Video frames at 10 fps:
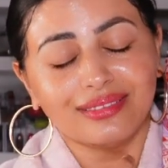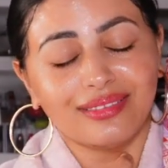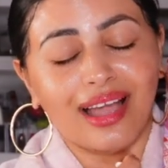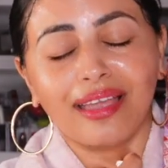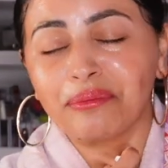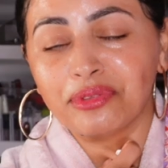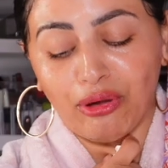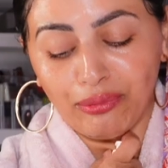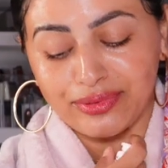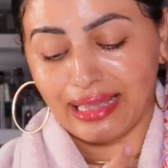I am so
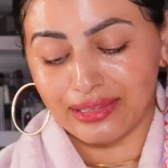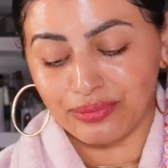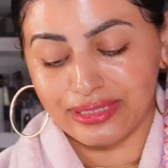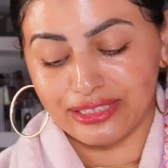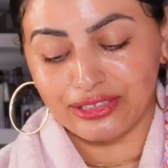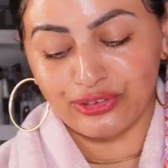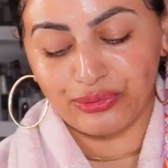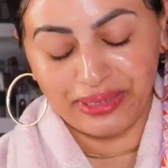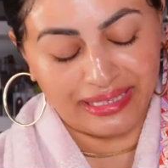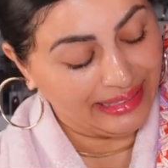obsessed with these little
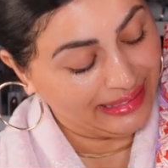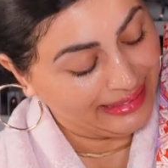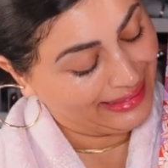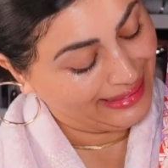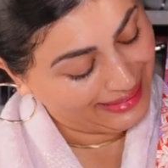minis.